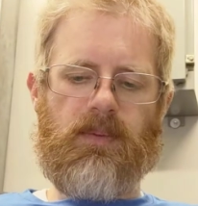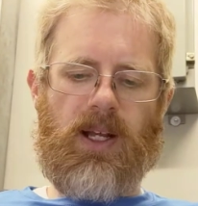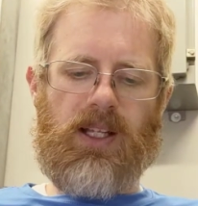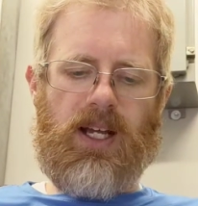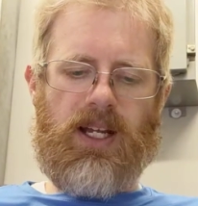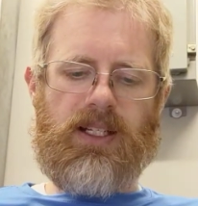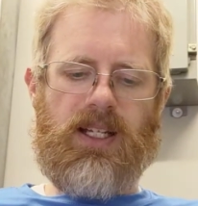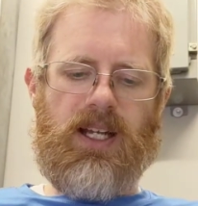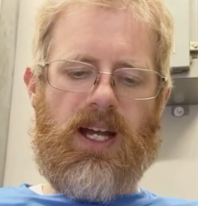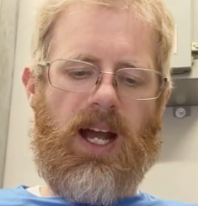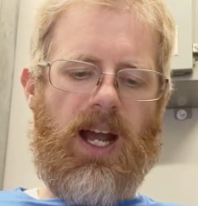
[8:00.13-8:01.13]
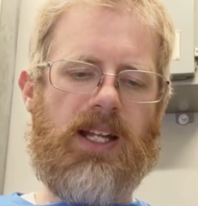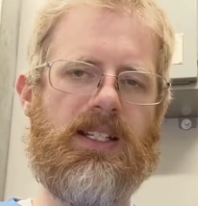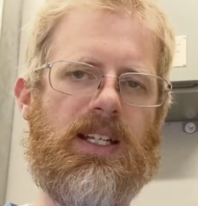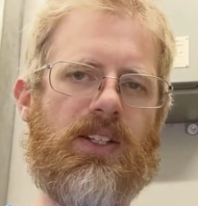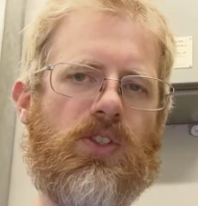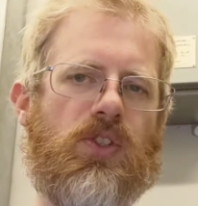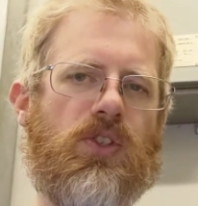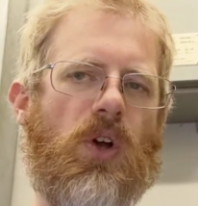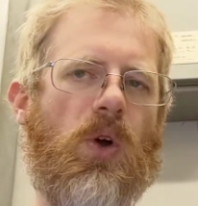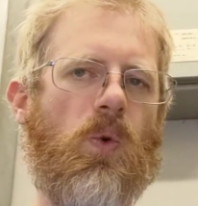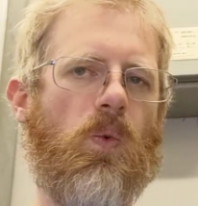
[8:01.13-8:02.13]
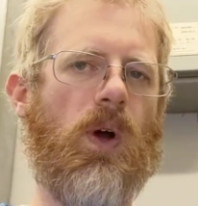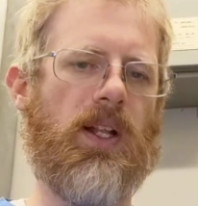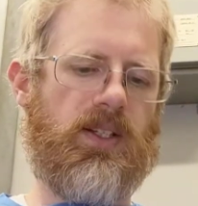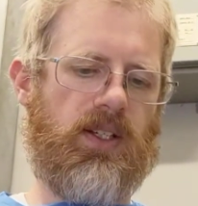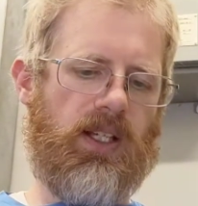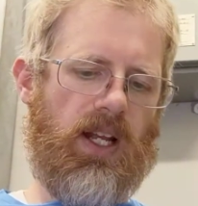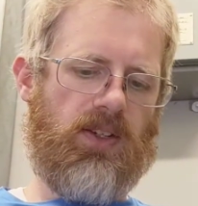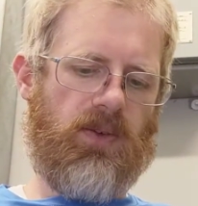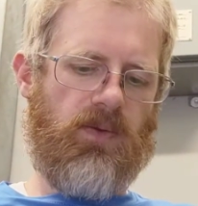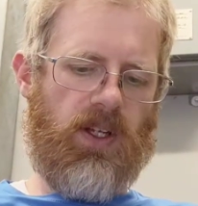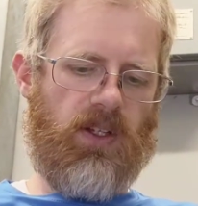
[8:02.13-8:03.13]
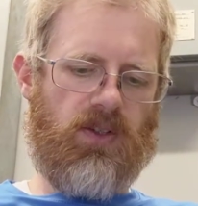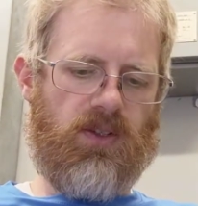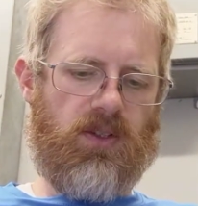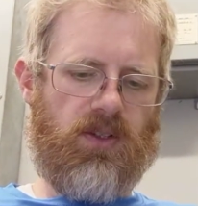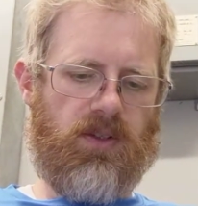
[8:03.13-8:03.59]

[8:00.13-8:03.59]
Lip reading: my line. I did so want to catch a fish.